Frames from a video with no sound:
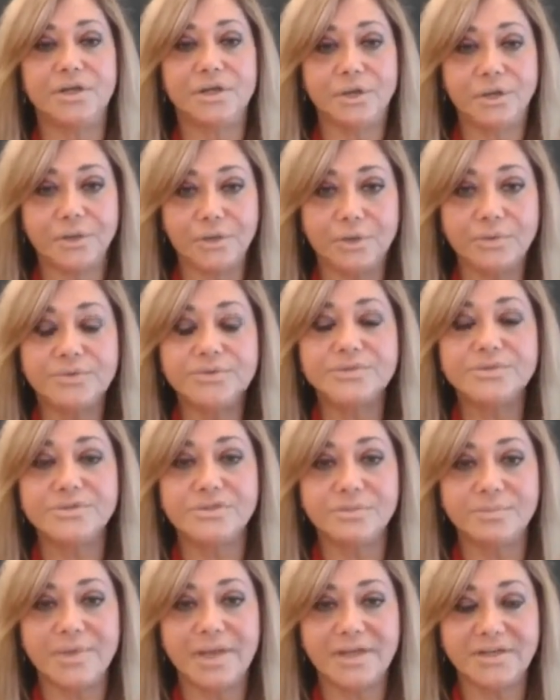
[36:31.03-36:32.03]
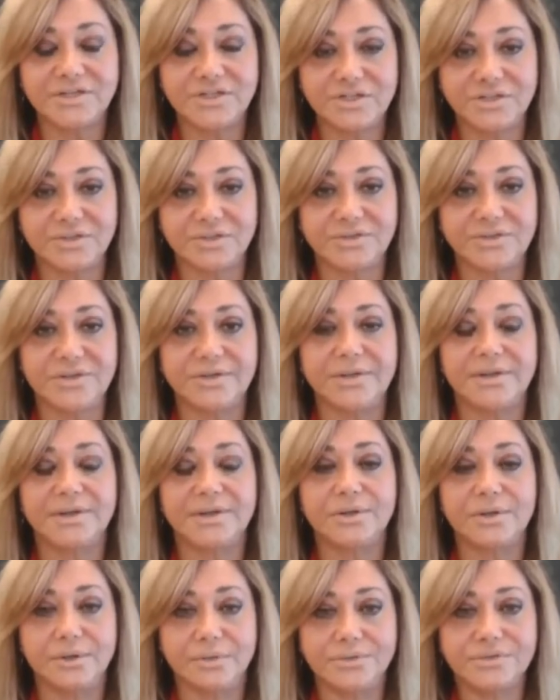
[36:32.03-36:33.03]
close to my children
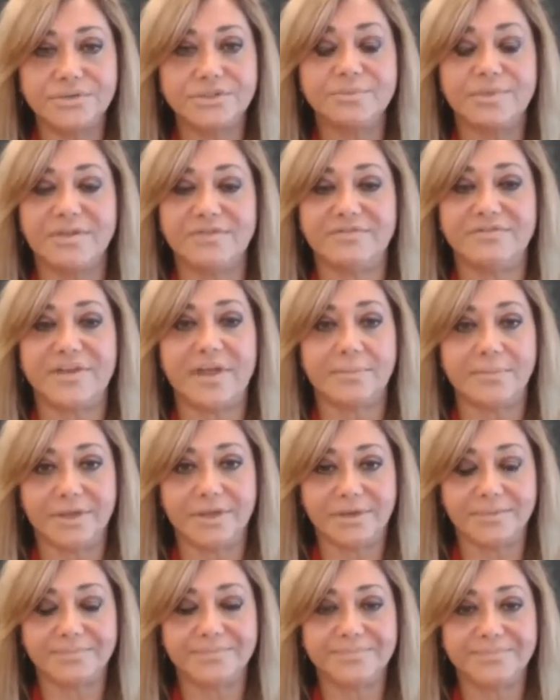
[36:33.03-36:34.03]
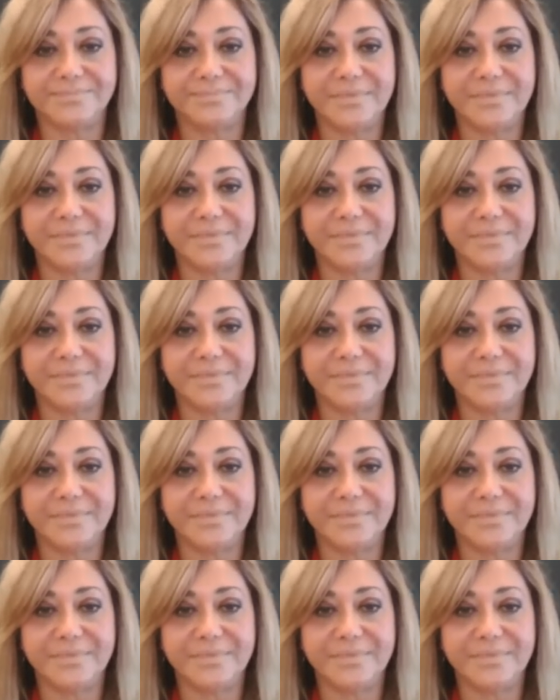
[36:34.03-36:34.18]
and close to my family.